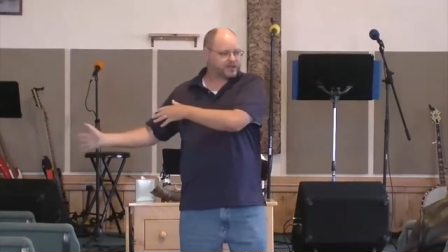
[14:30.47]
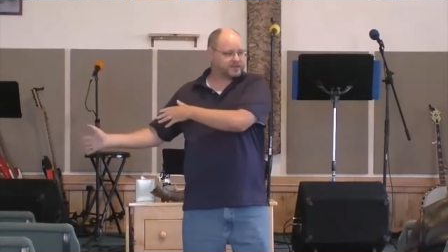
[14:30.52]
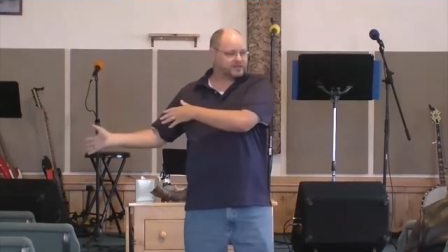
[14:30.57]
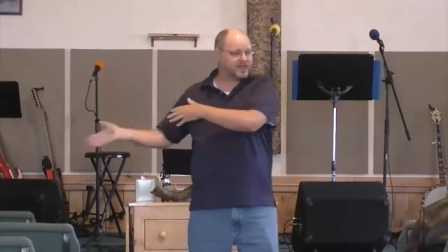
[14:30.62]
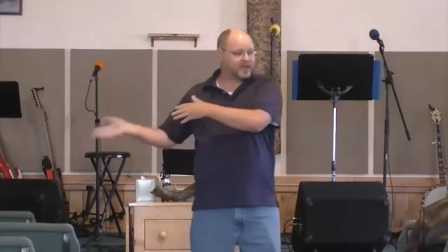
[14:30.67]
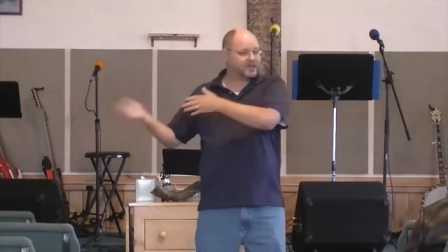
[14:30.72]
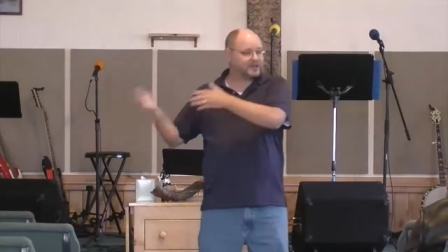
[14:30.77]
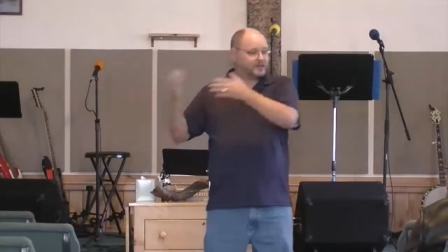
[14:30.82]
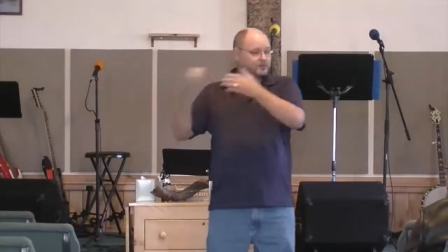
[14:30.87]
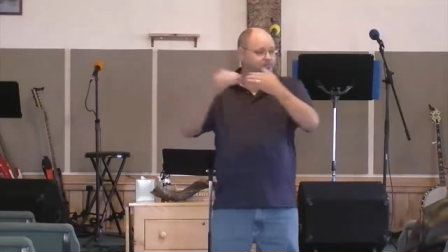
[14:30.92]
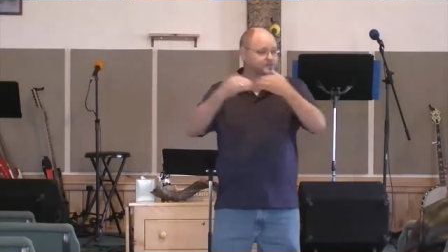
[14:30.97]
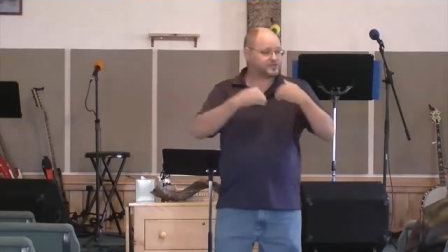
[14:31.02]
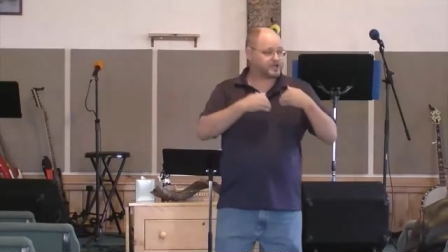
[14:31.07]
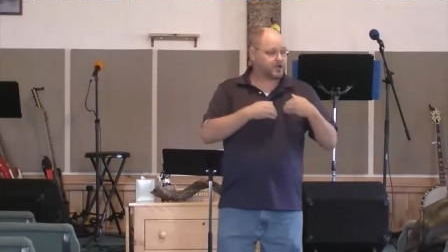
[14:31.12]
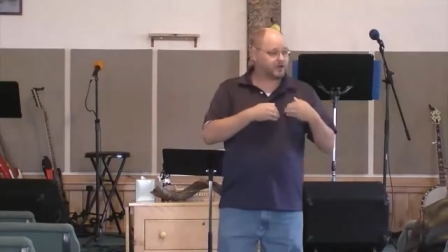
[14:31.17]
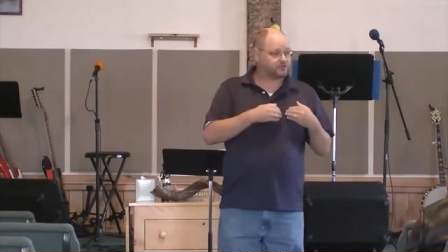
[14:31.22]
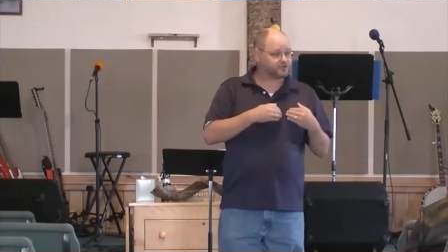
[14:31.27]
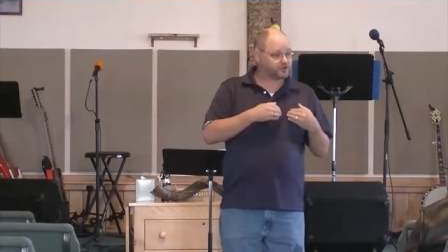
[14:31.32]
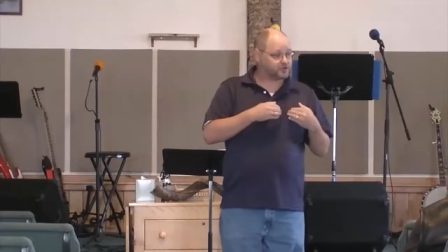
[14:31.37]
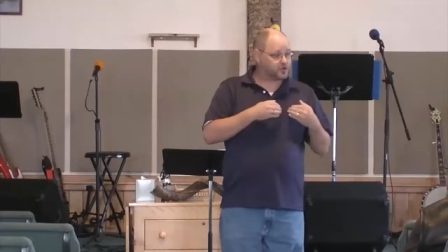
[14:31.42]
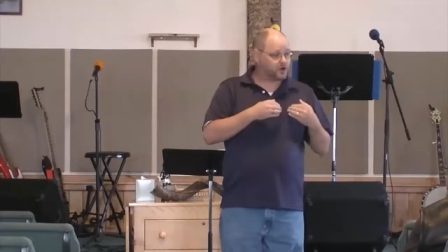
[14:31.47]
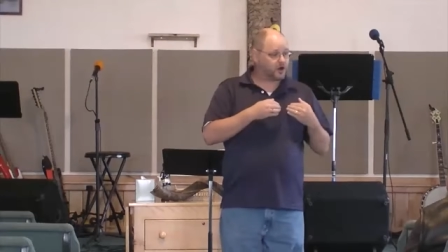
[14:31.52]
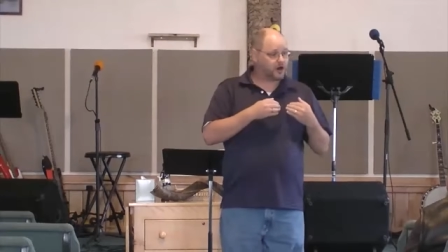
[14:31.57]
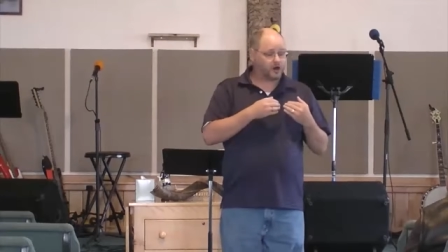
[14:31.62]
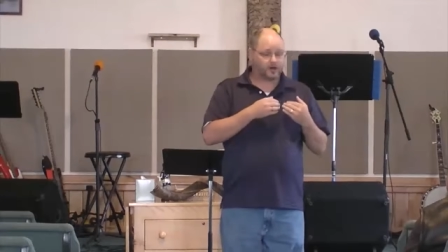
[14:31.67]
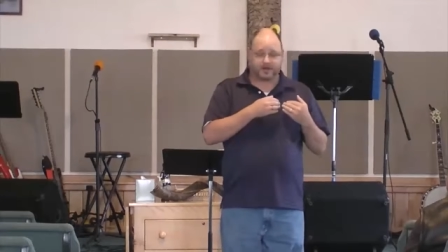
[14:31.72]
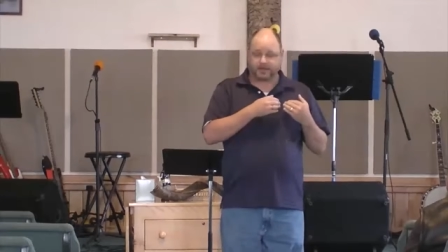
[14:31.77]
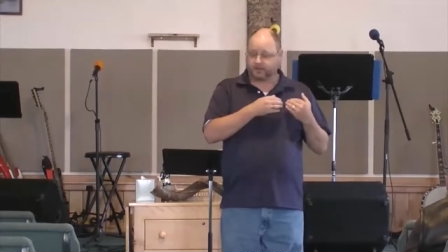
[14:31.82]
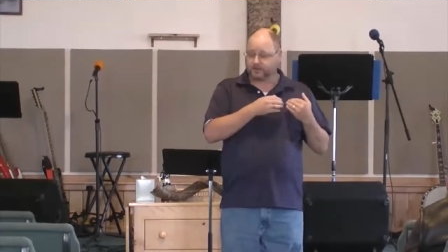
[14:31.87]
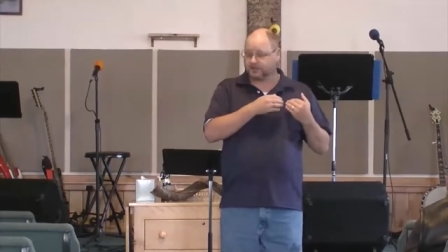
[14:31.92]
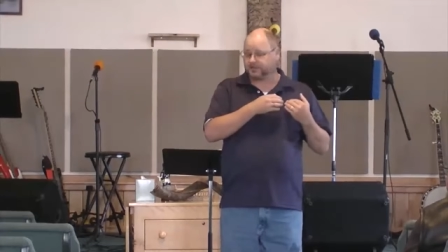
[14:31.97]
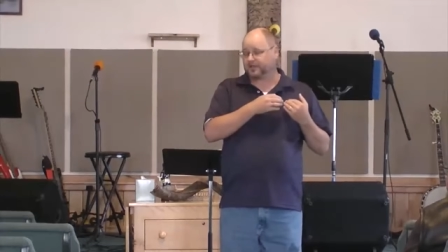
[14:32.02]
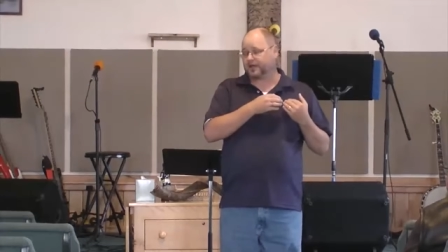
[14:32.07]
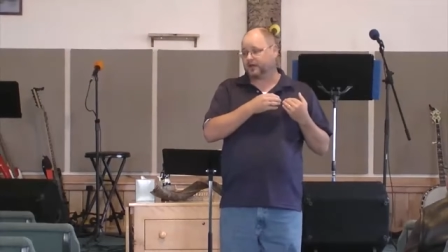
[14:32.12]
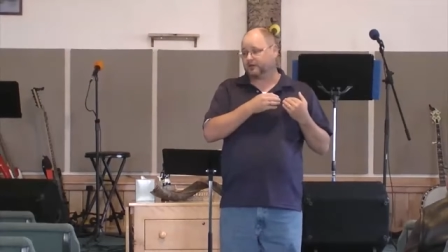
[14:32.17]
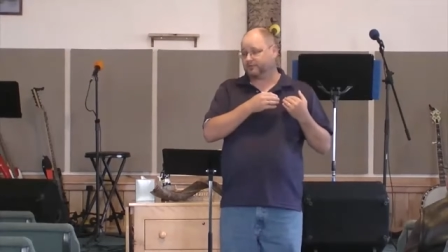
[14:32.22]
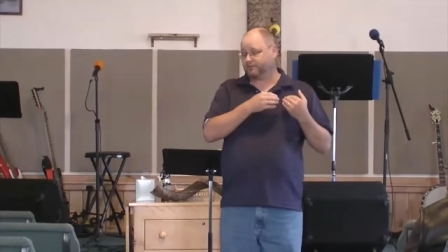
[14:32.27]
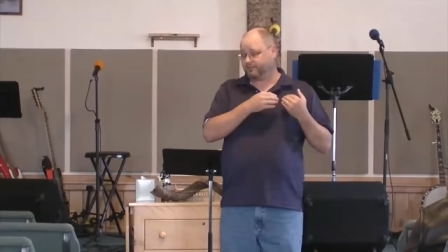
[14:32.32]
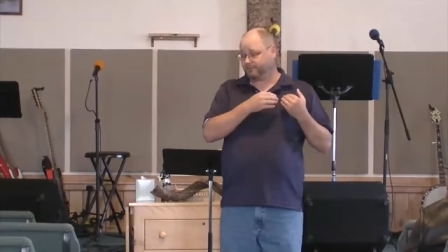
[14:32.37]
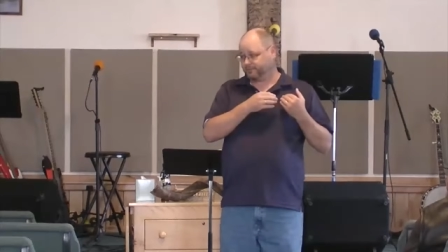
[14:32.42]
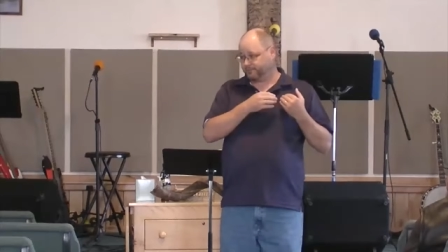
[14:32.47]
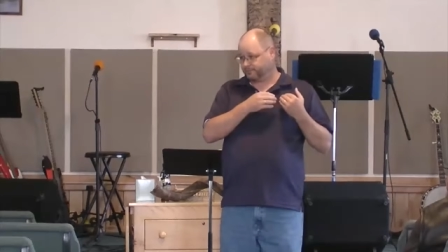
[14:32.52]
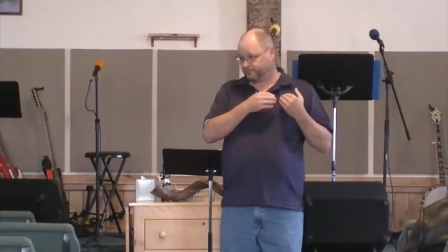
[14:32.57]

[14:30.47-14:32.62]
that they themselves are guilty of.